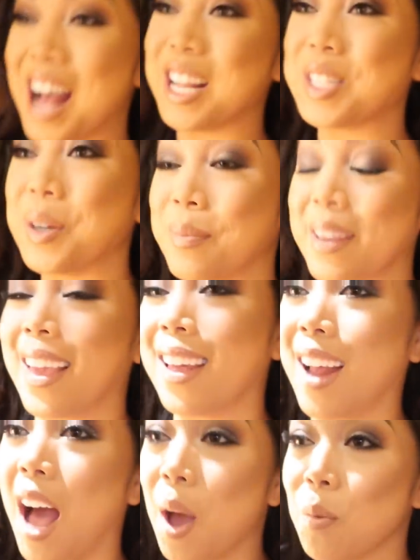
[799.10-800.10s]
I told
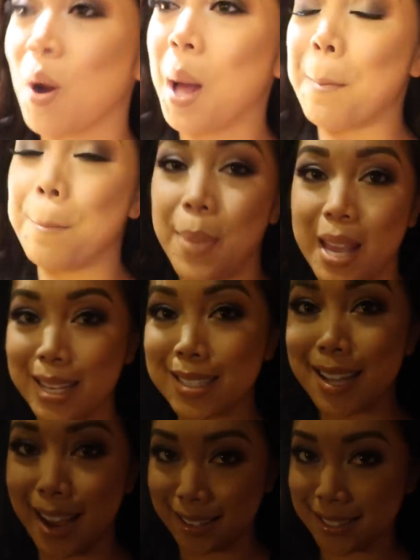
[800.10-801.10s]
McKenna I want
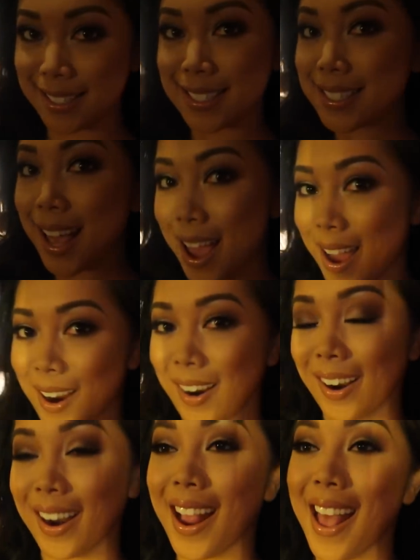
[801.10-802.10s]
big Texas
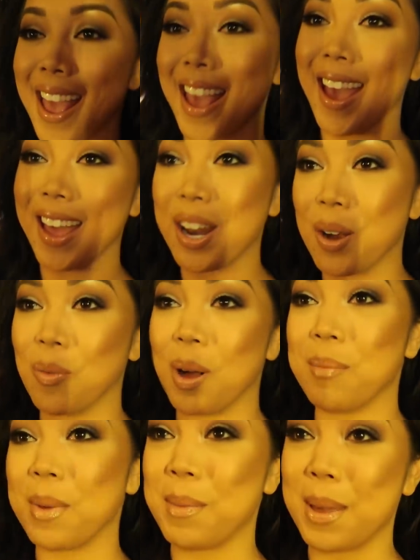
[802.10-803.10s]
hair and I
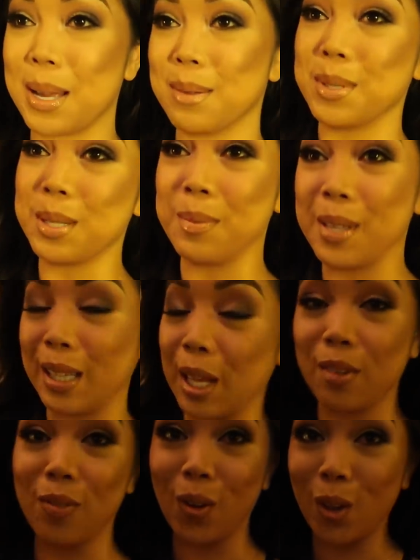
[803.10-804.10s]
want my makeup to be
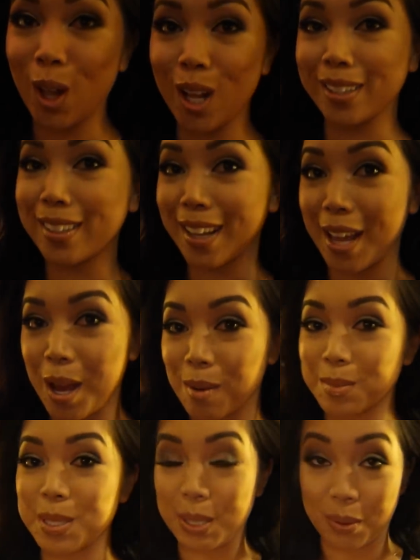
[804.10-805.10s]
like full on
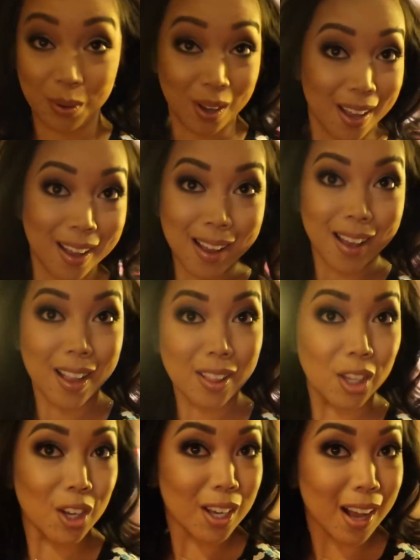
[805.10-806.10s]
glam. So
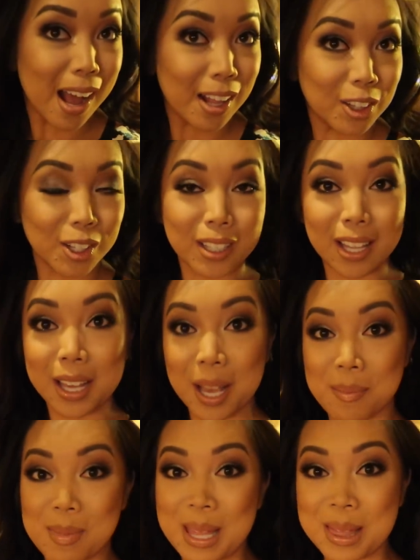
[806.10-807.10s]
look, I look like
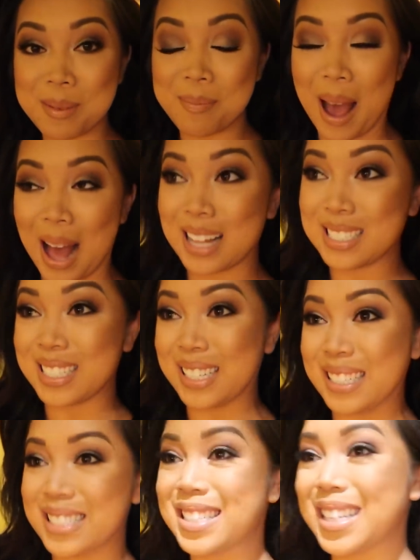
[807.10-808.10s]
I'm in the
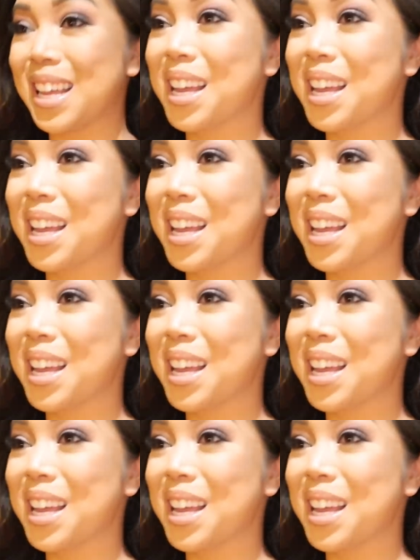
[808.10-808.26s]
pageant.